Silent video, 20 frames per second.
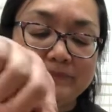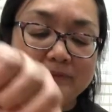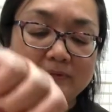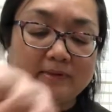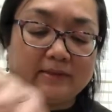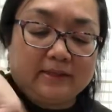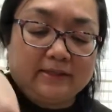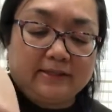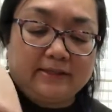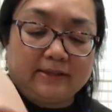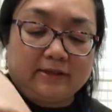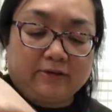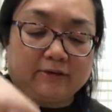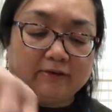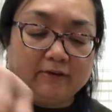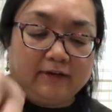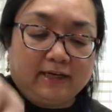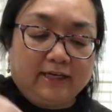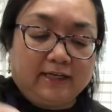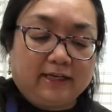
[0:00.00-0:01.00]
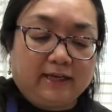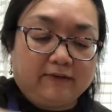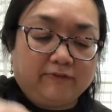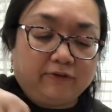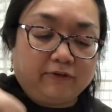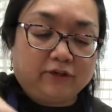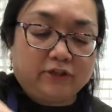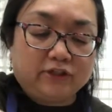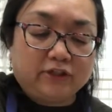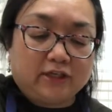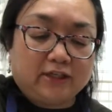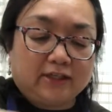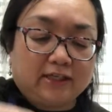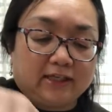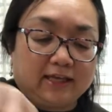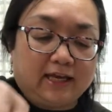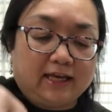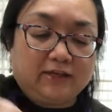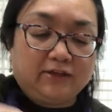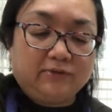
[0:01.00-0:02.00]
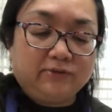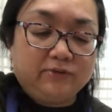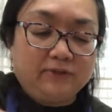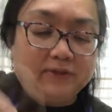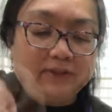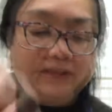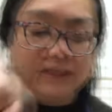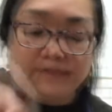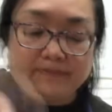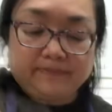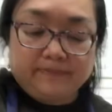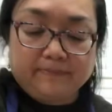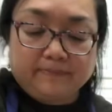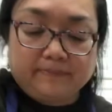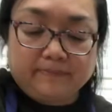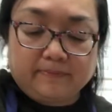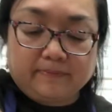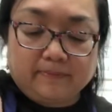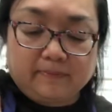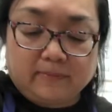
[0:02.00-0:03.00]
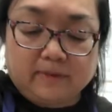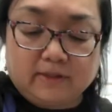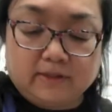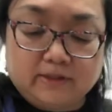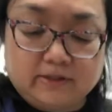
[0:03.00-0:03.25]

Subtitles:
This is a great day for a chocolate cake, don't you think? It's